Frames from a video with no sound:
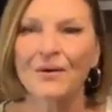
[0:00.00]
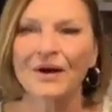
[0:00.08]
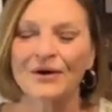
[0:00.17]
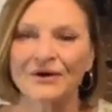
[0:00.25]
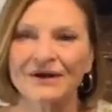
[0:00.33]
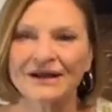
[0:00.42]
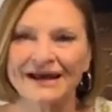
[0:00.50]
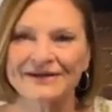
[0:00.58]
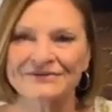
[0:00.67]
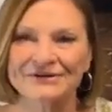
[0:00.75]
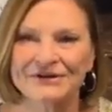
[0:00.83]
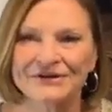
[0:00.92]
Well, good
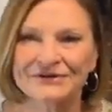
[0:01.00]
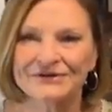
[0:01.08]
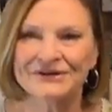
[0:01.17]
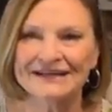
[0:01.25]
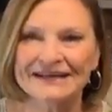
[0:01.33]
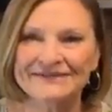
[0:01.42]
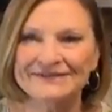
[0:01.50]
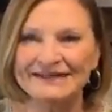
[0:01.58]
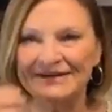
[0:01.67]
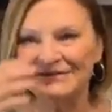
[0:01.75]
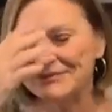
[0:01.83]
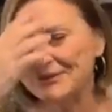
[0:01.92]
afternoon, good evening,
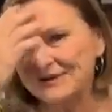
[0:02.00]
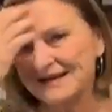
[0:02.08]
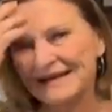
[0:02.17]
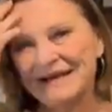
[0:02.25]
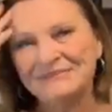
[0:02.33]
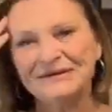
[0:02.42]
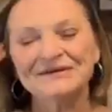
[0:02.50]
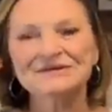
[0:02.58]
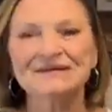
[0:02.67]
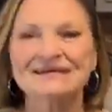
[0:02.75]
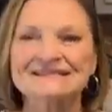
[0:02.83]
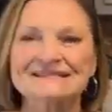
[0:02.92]
everyone. I'm
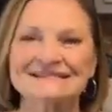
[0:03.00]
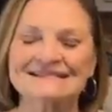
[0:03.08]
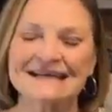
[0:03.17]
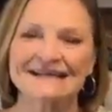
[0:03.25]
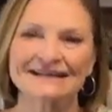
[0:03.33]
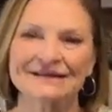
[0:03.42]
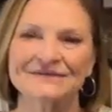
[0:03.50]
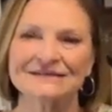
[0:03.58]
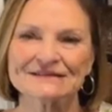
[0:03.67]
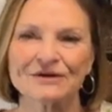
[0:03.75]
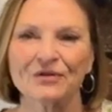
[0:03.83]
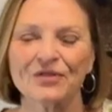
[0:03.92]
Dr. Nancy Stanley,
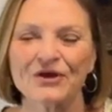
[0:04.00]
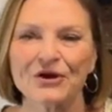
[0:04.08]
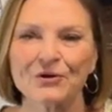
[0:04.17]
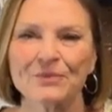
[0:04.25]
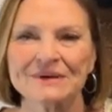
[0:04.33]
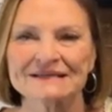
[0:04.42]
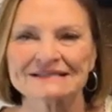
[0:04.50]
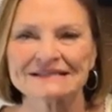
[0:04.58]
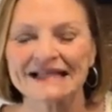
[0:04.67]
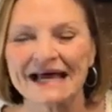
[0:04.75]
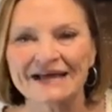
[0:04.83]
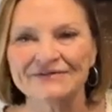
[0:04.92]
physical
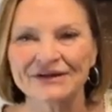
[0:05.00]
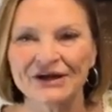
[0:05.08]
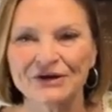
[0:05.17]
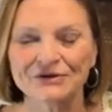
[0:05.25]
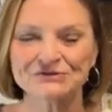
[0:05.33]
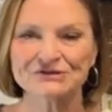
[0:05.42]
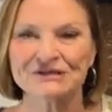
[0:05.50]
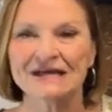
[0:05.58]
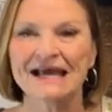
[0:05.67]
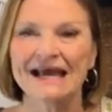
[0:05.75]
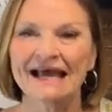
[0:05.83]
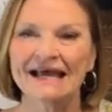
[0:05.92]
therapist, life coach,
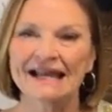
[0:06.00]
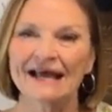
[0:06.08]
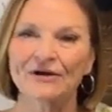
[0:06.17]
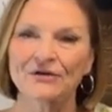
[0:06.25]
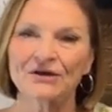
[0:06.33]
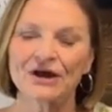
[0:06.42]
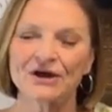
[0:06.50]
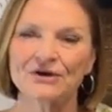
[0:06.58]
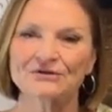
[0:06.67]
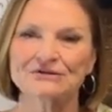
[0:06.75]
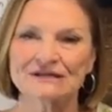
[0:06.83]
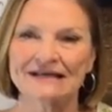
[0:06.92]
and health
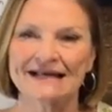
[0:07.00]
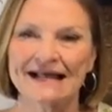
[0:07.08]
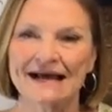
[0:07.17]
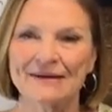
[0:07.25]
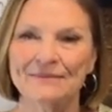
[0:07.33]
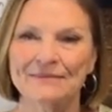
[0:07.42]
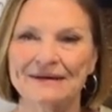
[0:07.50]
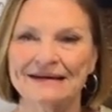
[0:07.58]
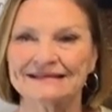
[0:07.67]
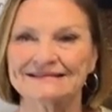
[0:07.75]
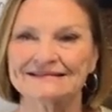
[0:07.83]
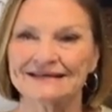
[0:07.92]
coach, and I'm
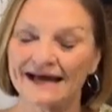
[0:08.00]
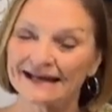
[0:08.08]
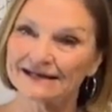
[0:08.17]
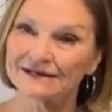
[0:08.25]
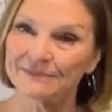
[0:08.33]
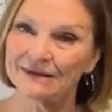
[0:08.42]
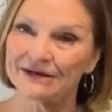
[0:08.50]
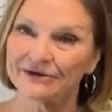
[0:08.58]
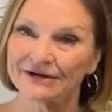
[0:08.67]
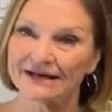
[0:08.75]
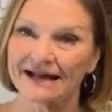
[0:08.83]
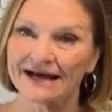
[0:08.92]
excited to be
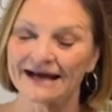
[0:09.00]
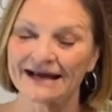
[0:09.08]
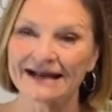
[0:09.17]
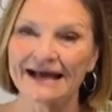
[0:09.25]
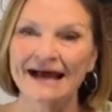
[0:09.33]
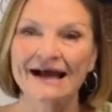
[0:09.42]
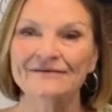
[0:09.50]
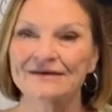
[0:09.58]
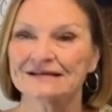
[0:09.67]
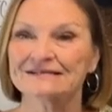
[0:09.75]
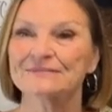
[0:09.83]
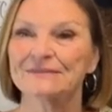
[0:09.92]
here tonight. I've
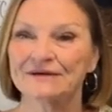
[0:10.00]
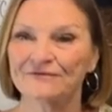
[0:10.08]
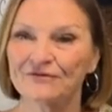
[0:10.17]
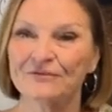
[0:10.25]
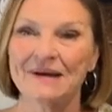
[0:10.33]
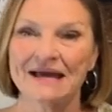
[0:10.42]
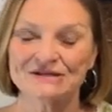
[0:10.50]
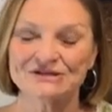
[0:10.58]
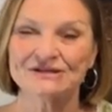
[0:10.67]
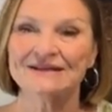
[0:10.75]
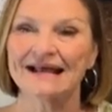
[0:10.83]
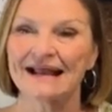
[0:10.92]
got some
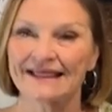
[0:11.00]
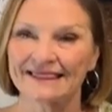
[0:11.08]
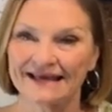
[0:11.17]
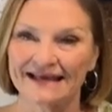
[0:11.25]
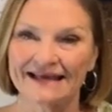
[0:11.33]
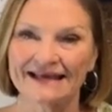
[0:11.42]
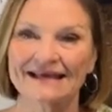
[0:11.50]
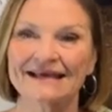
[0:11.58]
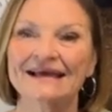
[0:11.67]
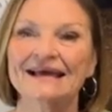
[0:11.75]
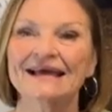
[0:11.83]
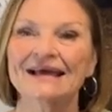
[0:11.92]
information that I think
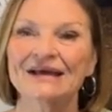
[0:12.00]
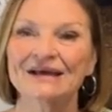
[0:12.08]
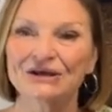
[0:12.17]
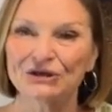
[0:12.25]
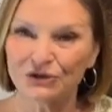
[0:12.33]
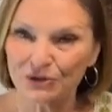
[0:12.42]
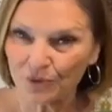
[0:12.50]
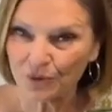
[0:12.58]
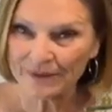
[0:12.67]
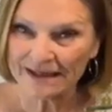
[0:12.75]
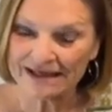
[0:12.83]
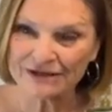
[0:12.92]
you
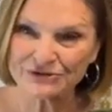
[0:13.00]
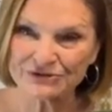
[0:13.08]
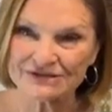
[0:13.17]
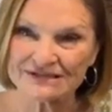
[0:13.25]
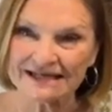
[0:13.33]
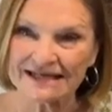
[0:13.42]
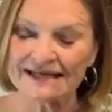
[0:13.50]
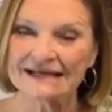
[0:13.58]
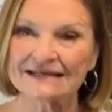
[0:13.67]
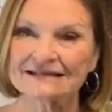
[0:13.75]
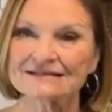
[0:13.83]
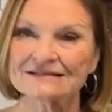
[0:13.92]
will be interested
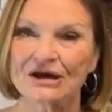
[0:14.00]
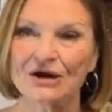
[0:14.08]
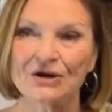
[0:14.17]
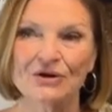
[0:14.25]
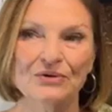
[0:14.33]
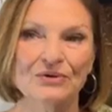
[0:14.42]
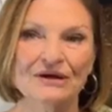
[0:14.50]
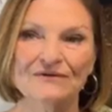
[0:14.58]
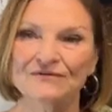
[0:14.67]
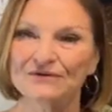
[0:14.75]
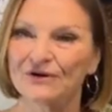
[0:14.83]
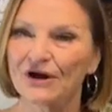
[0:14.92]
in. So
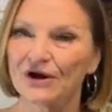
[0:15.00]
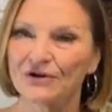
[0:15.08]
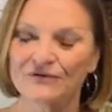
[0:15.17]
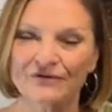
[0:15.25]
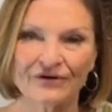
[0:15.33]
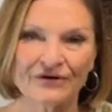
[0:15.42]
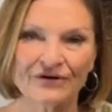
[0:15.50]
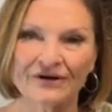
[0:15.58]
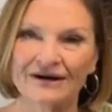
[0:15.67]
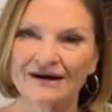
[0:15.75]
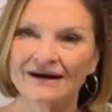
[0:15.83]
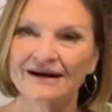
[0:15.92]
if you're over